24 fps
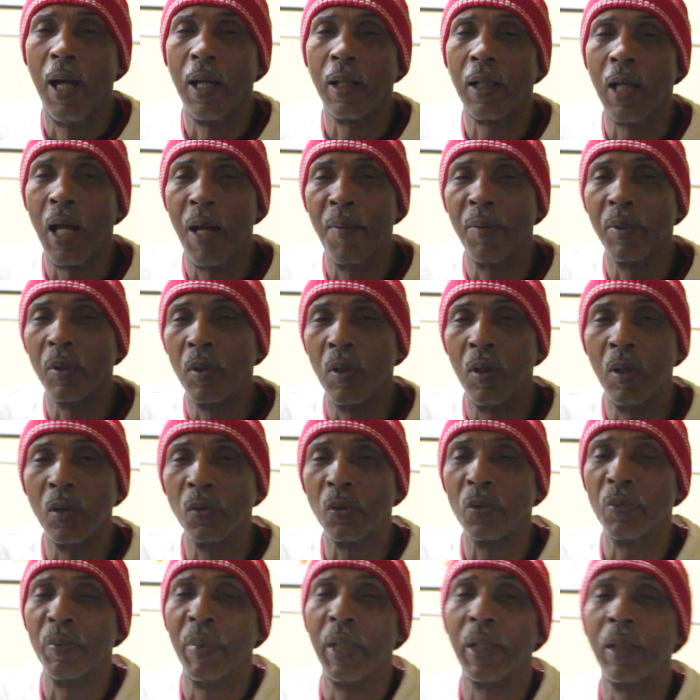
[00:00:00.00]
our common
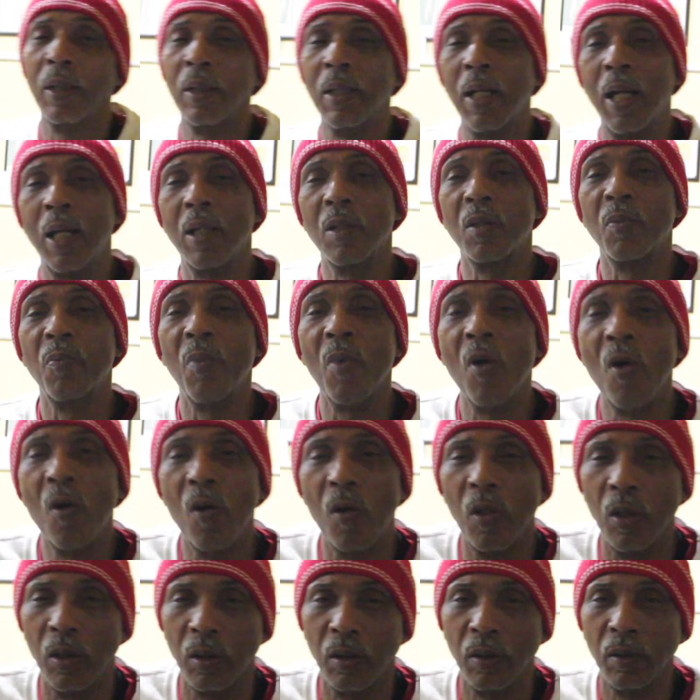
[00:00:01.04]
cause was making out this
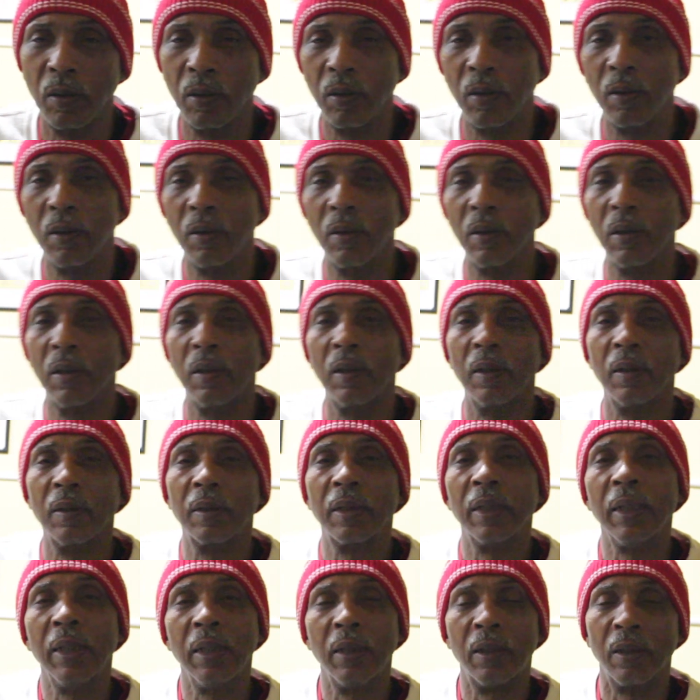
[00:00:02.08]
moment.
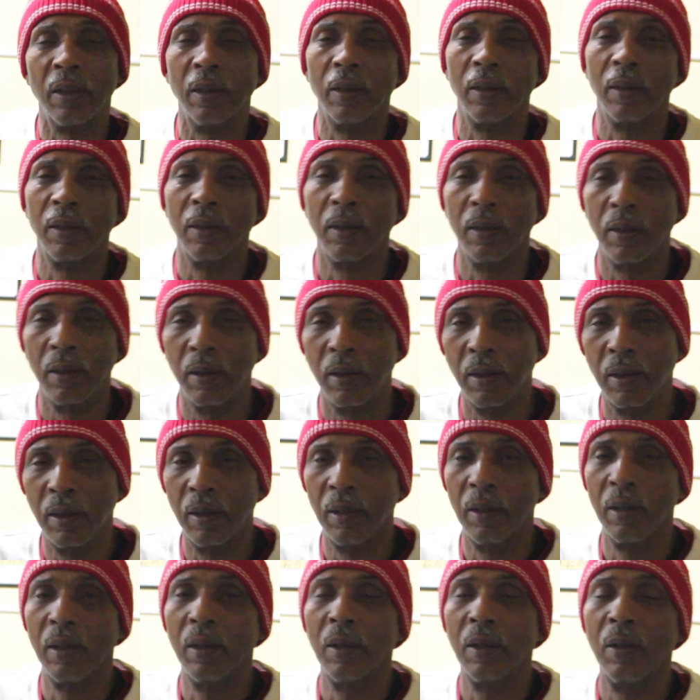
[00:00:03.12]
Teaching,
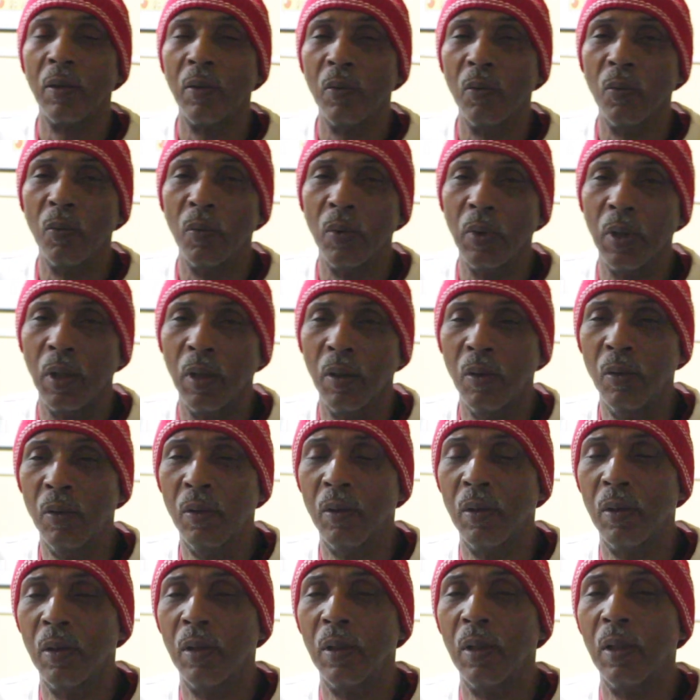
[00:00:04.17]
you know.
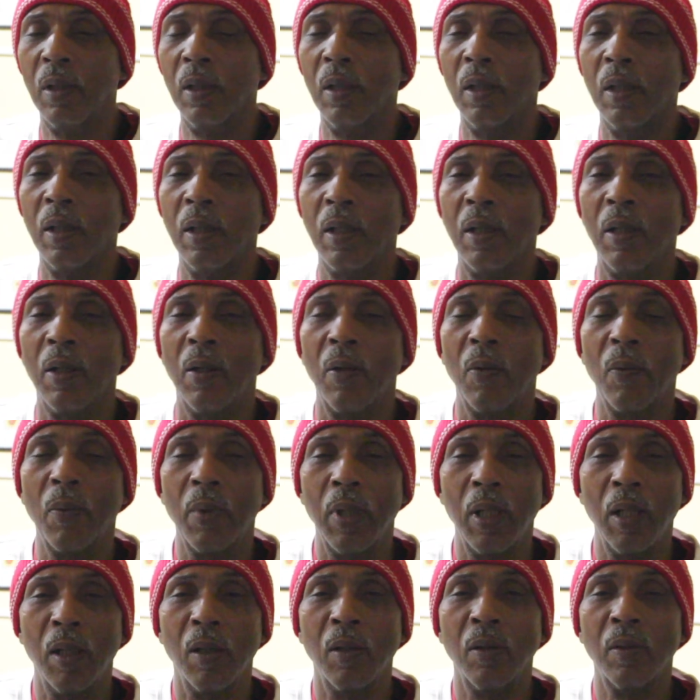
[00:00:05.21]

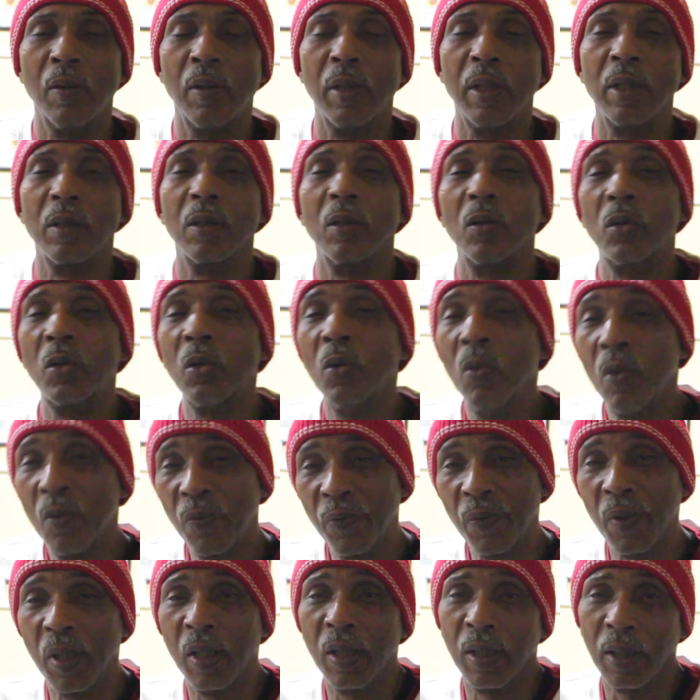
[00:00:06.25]
Well, it's a two in
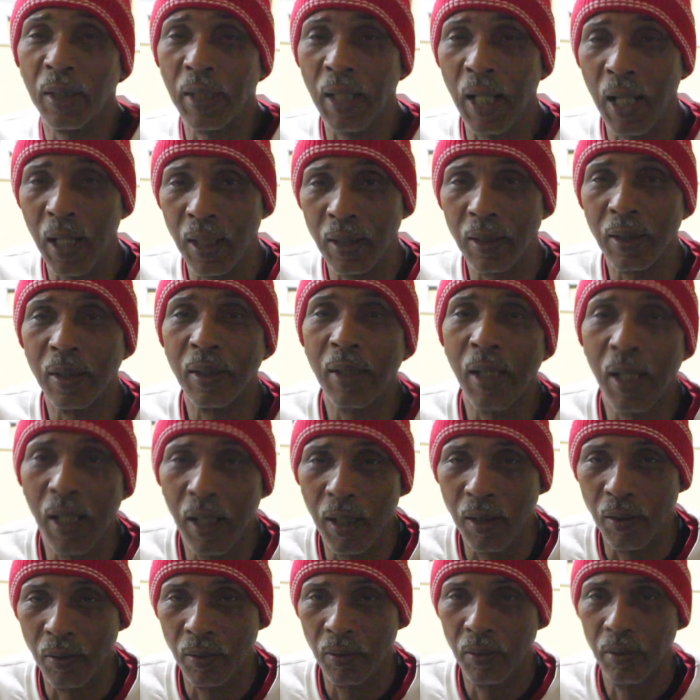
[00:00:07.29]
front of the calendar
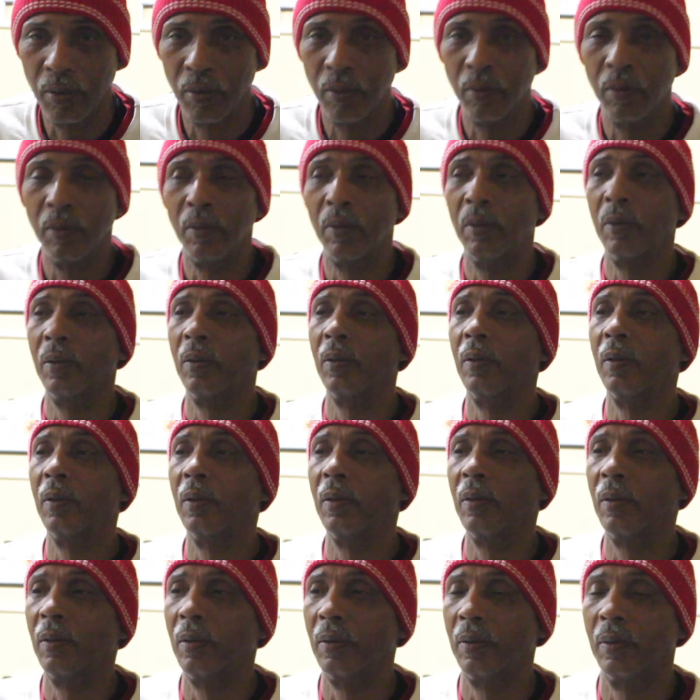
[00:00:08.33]
now.
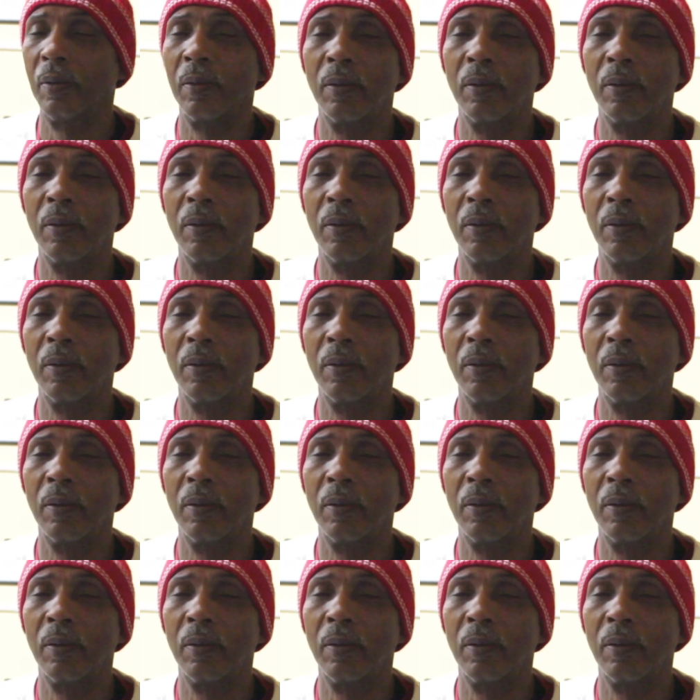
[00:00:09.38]
Mm.